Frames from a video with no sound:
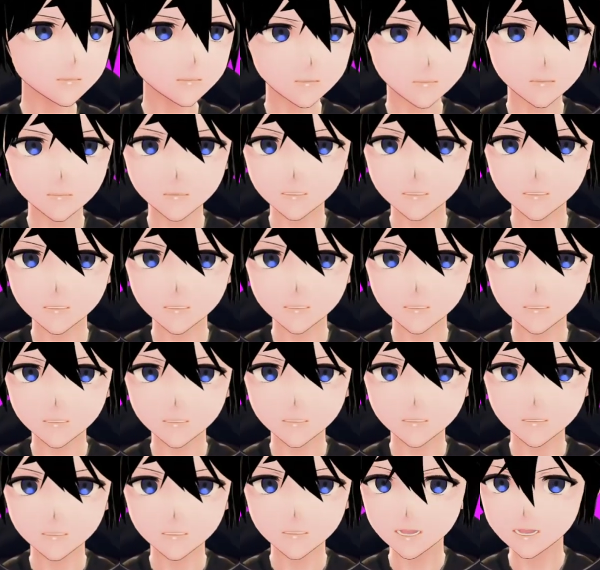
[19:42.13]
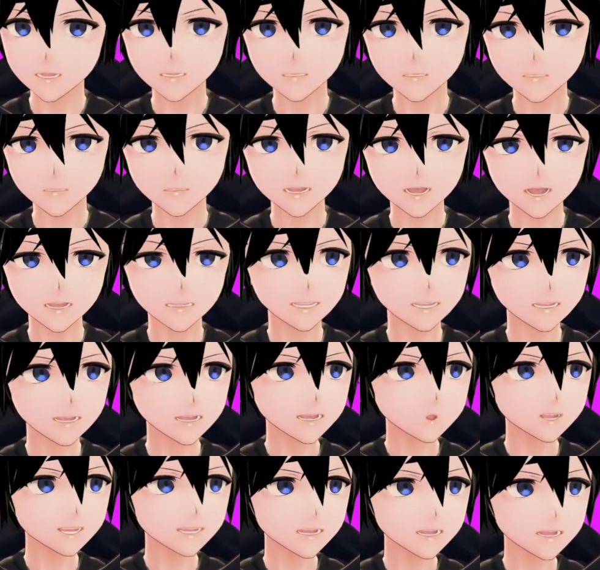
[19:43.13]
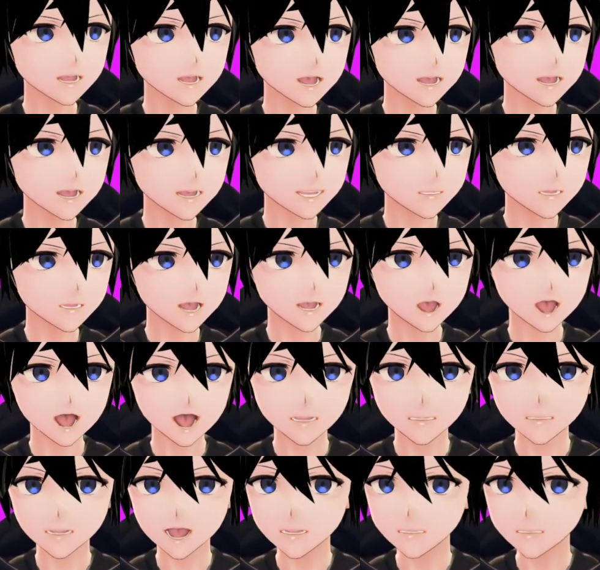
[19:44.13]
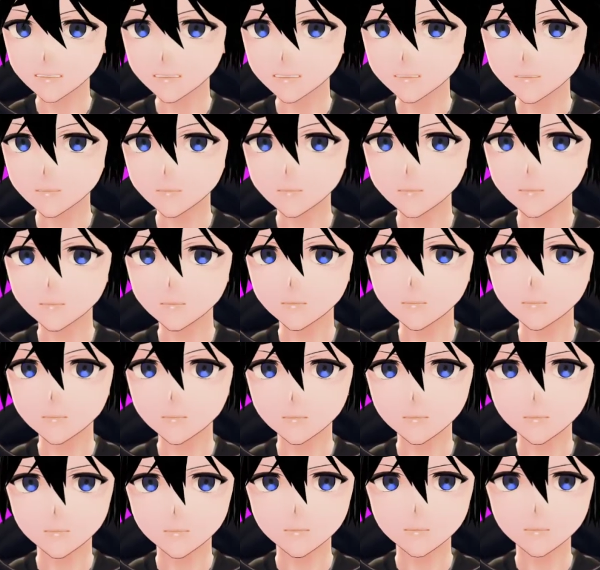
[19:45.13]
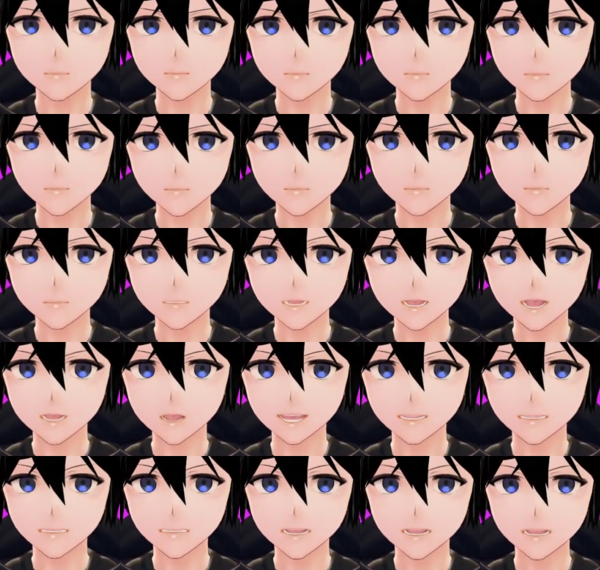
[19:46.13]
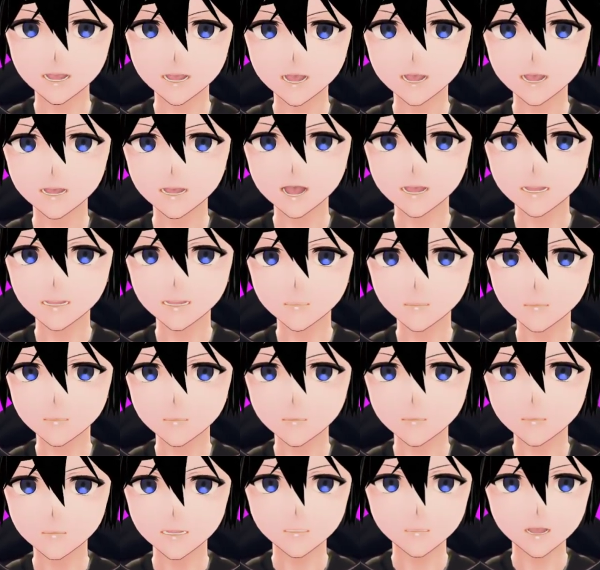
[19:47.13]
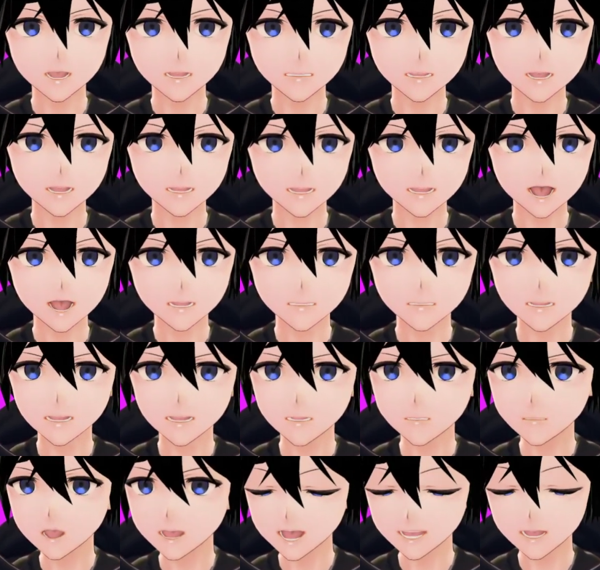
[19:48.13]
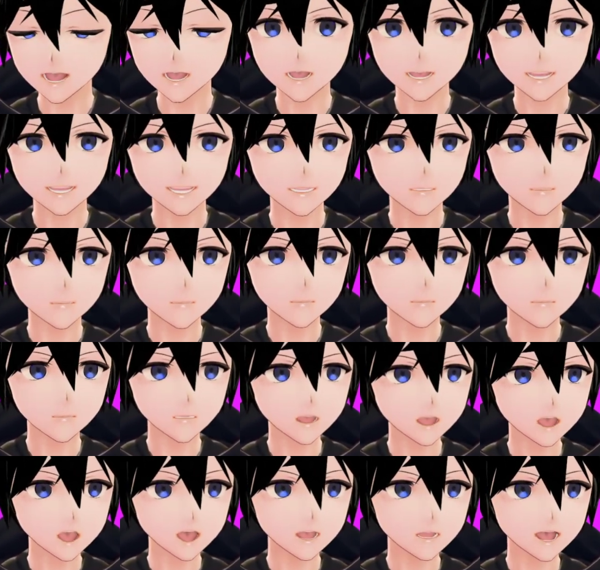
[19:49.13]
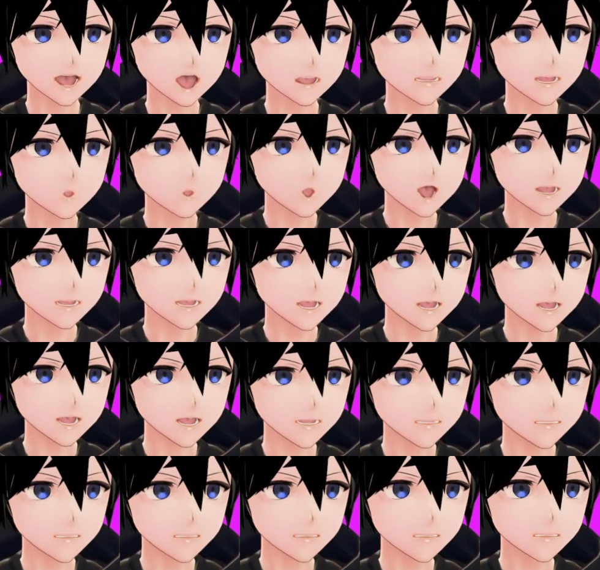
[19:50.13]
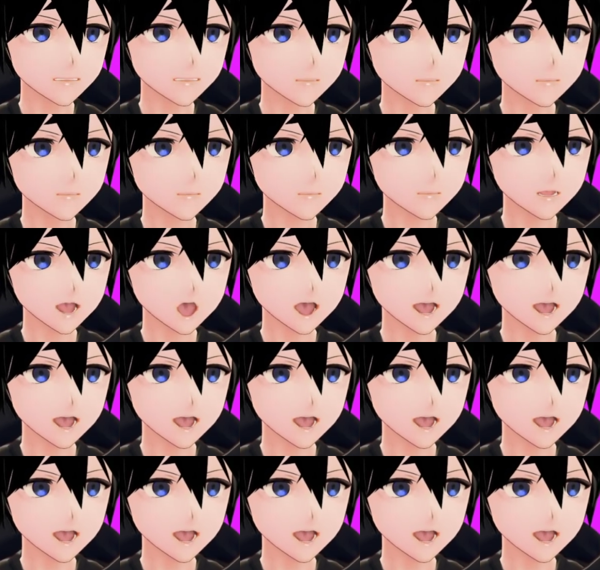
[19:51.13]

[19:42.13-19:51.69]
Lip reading: Now, we loaded up a magenta one. You can minimize this. As you can see, the magenta's back here. How do you remove this? Well,